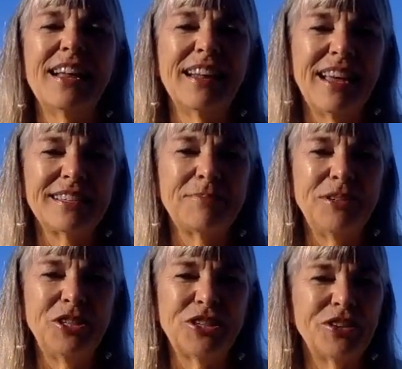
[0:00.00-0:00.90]
Let's
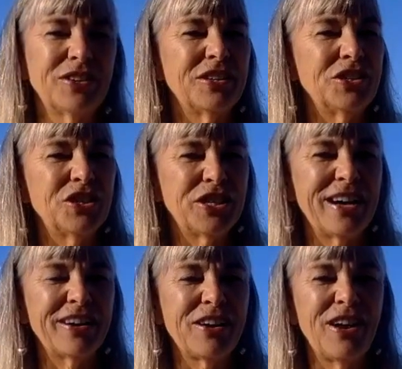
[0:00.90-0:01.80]
be sure to
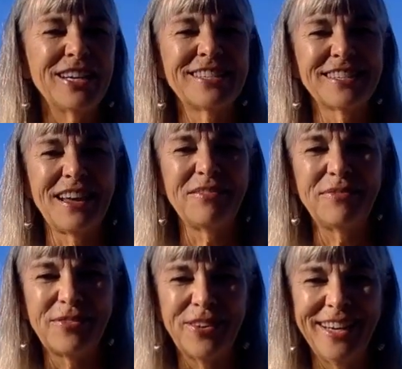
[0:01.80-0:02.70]
share God's love
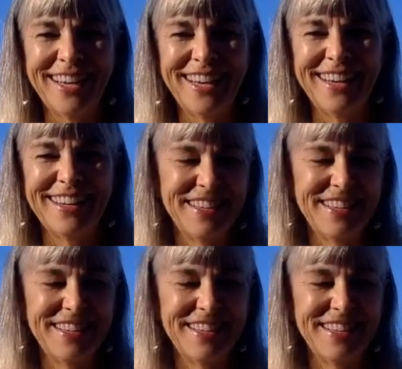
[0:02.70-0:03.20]
freely.